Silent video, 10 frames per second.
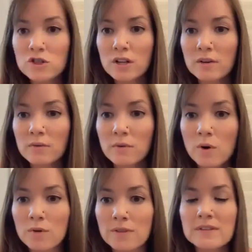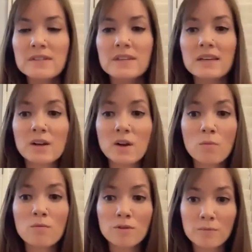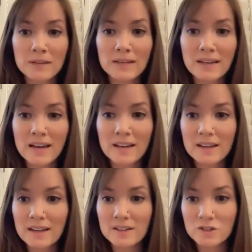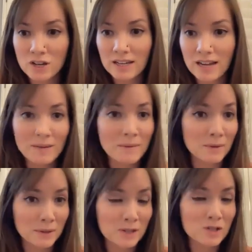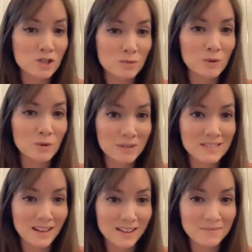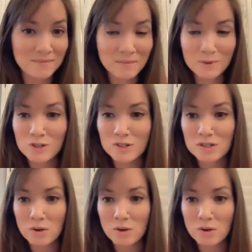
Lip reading: Shelly wrote, "This is hitting home for me, Jenny, and my relationship with my son," which is